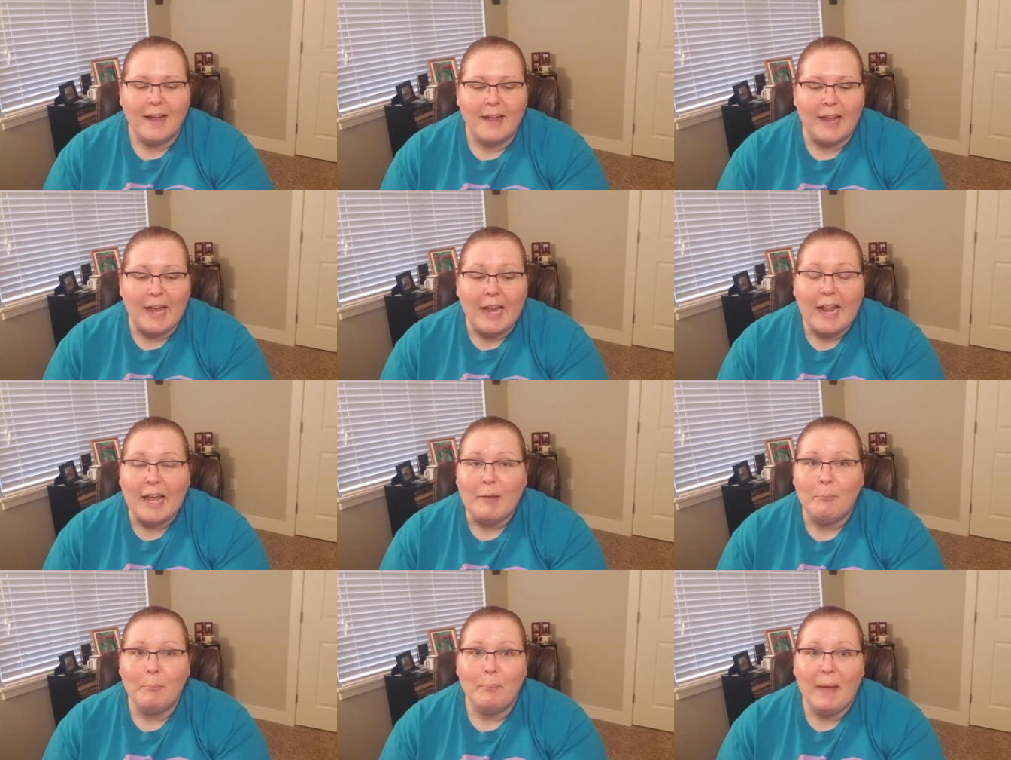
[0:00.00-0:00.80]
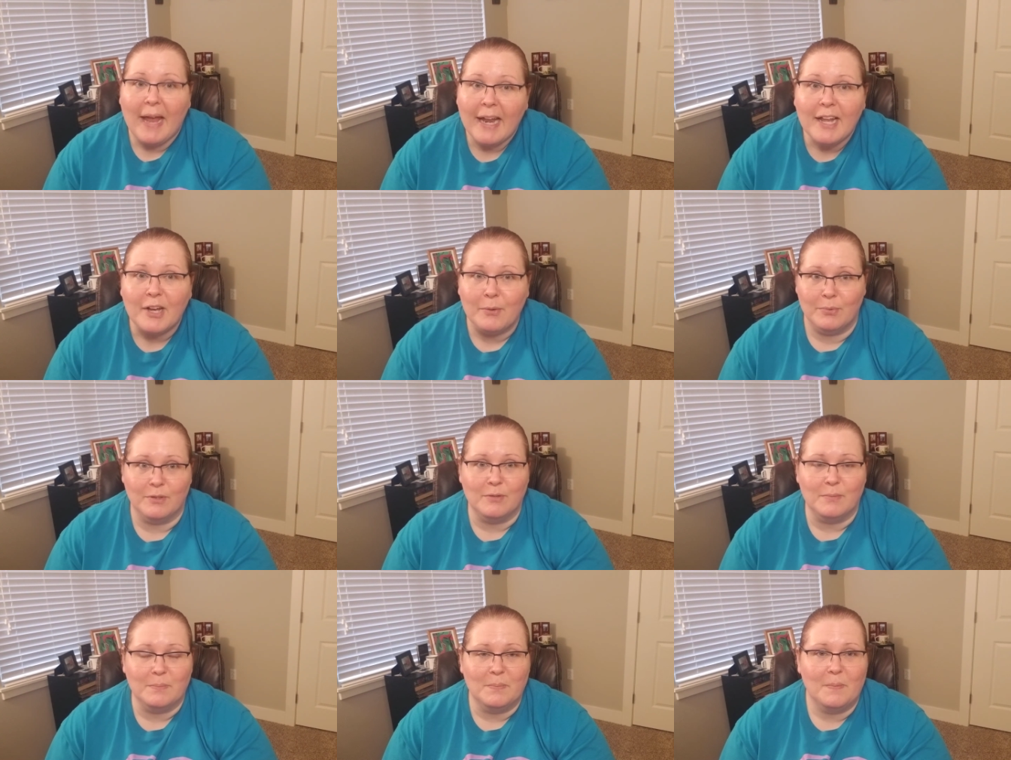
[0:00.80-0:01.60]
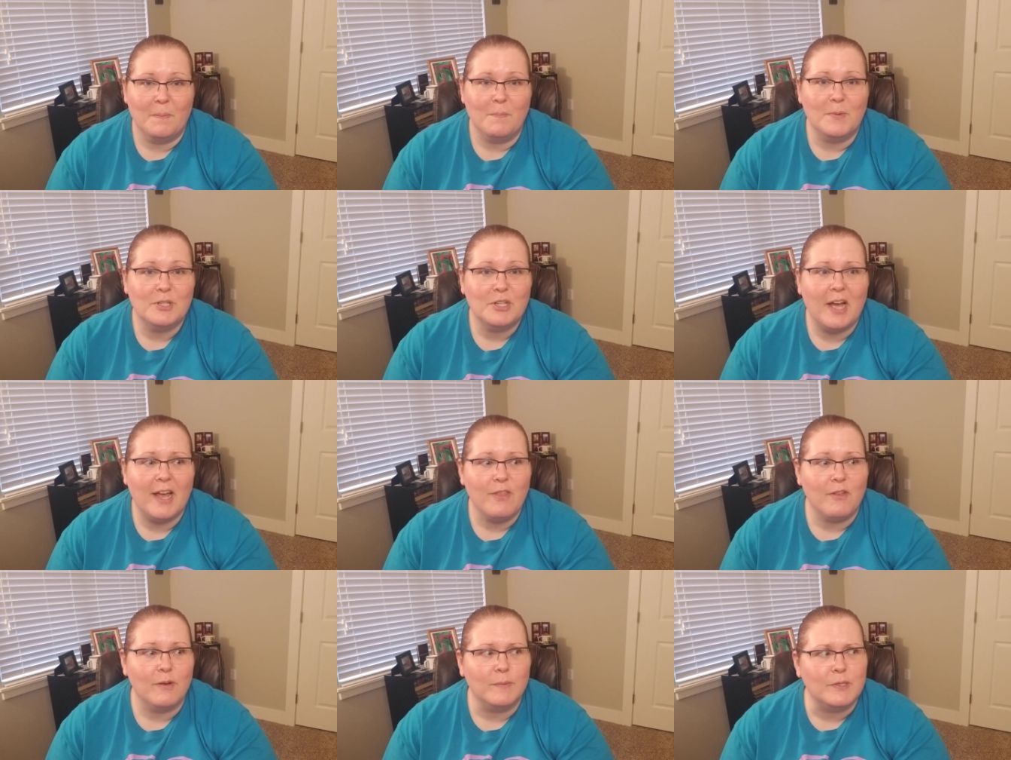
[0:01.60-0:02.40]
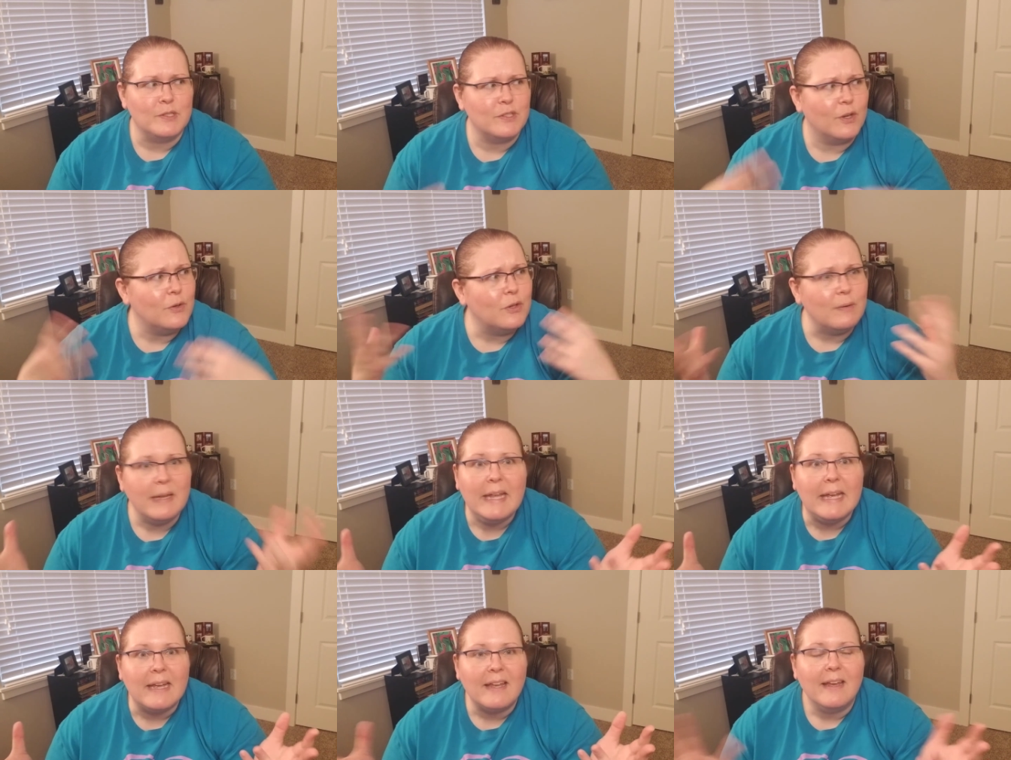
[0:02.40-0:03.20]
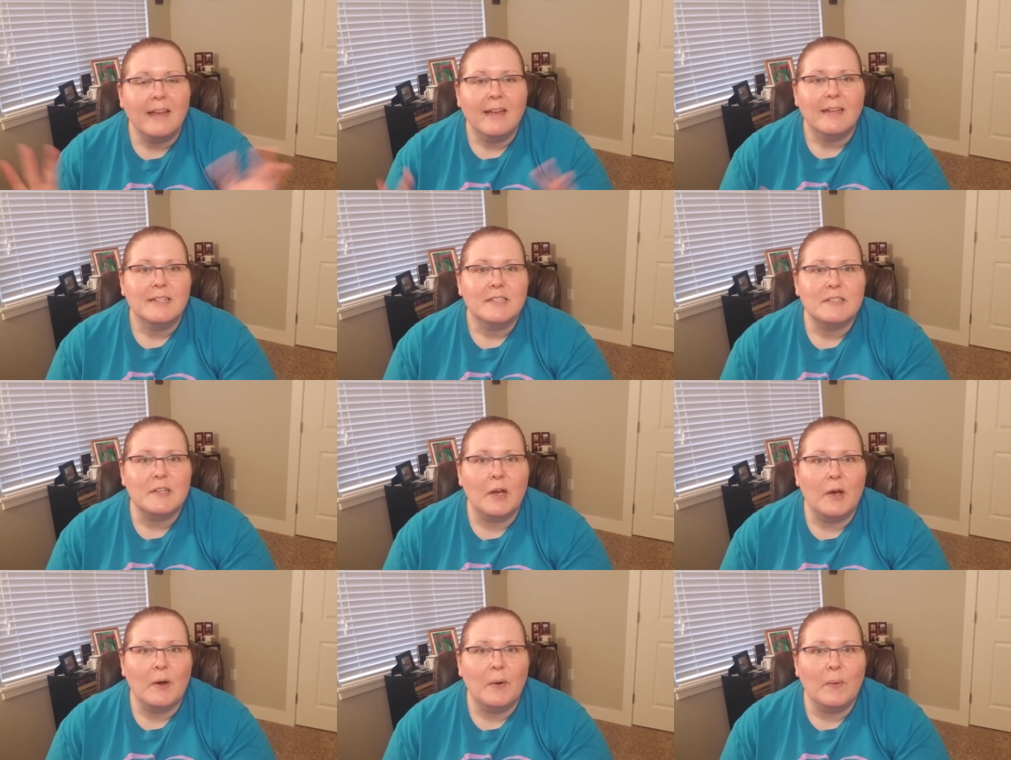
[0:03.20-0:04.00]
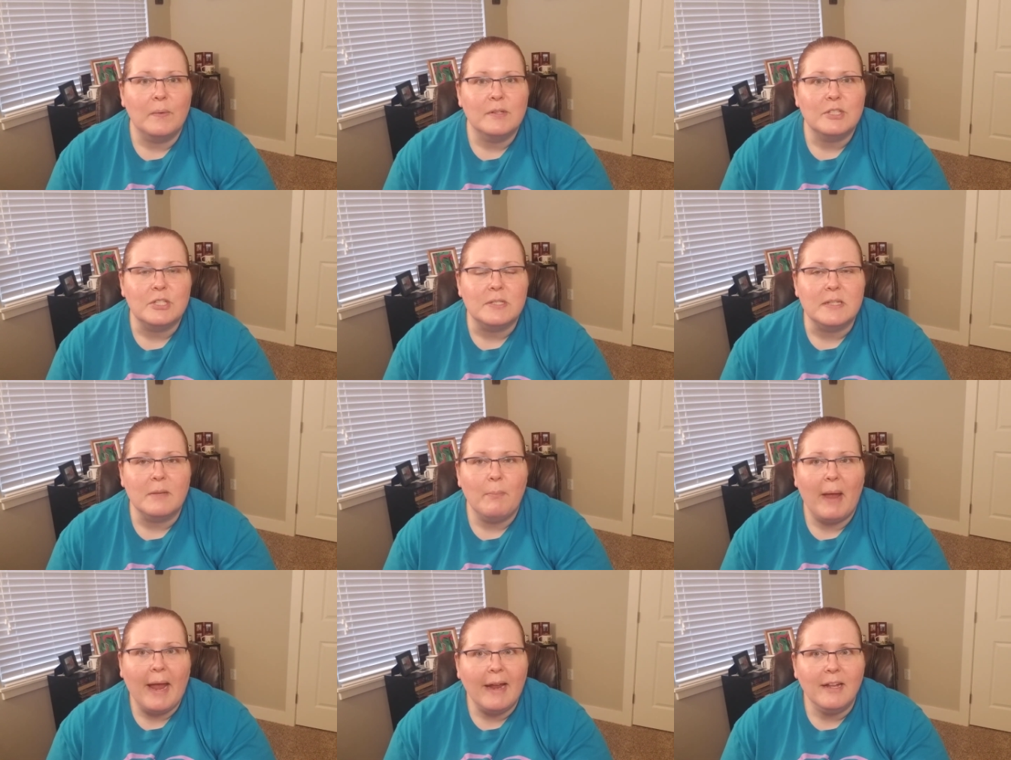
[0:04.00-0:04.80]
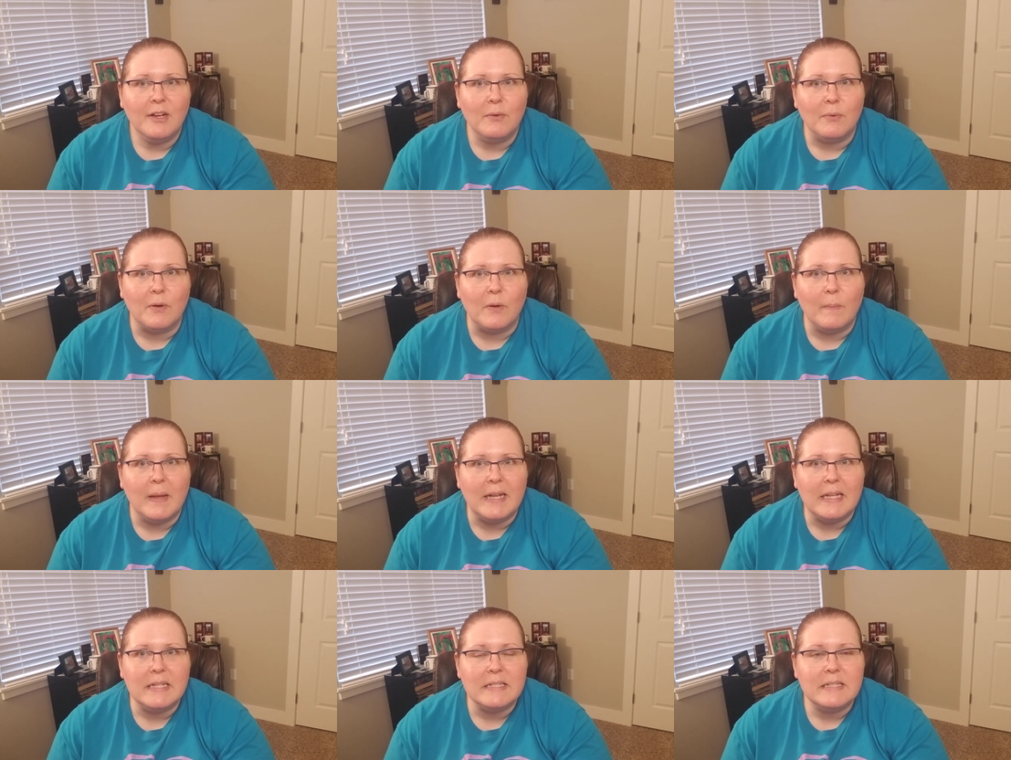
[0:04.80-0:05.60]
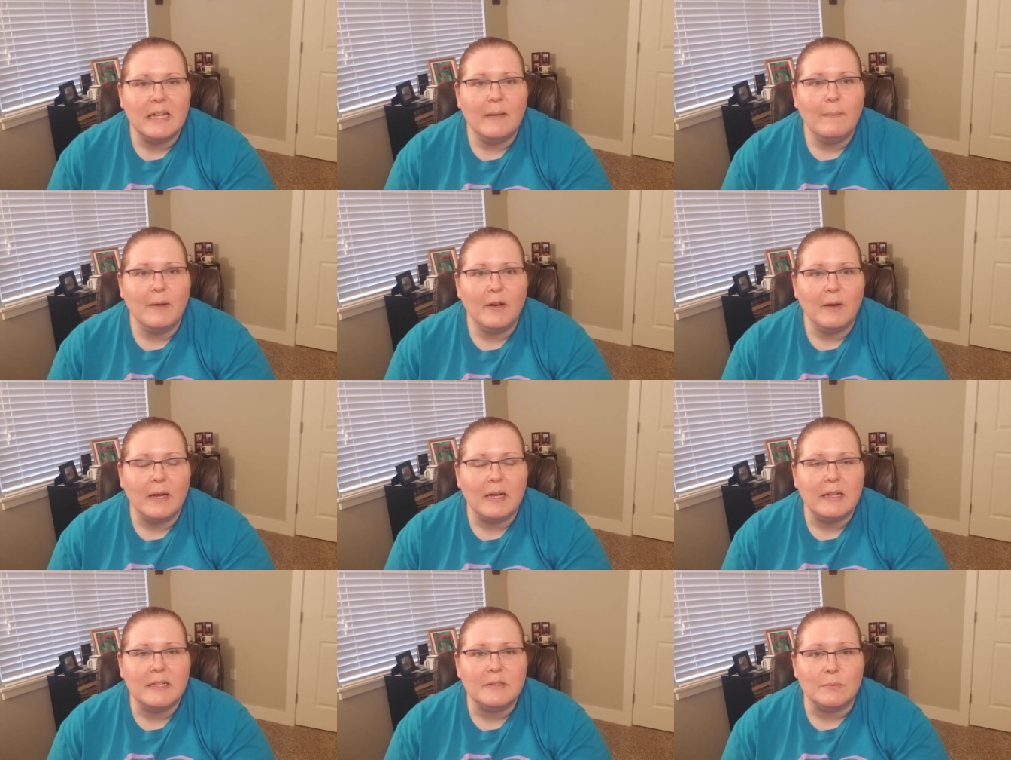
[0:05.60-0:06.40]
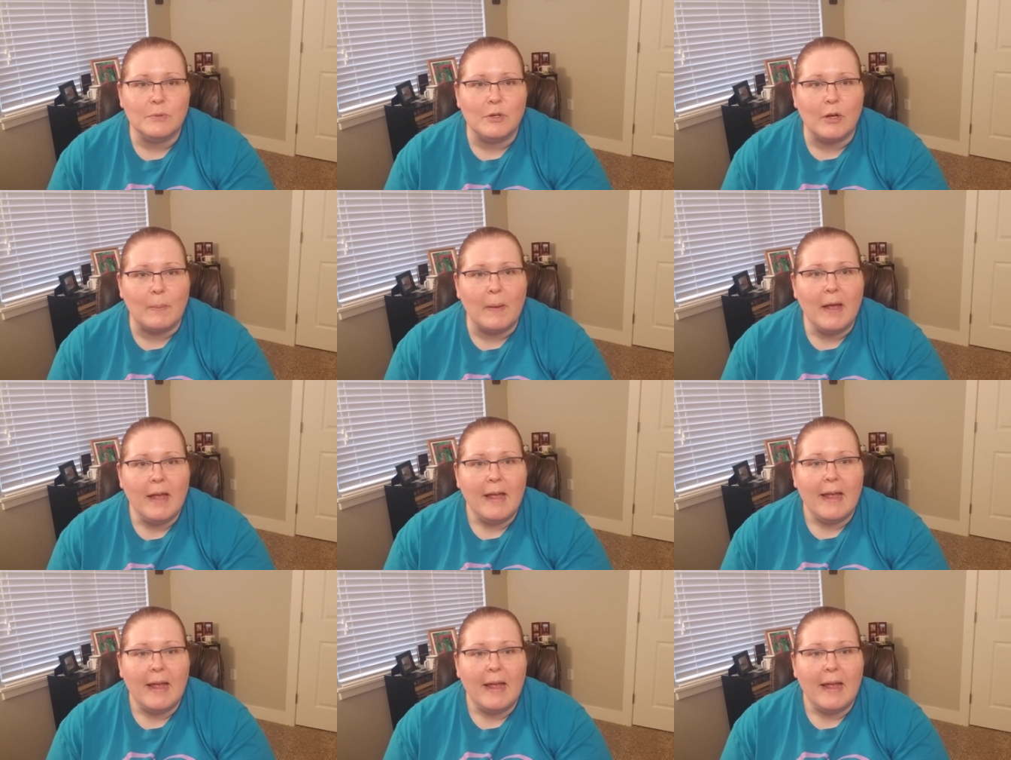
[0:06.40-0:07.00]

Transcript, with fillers: in a panic room, which I thought was so unique. So she's in a panic room and he's keeping her in this room.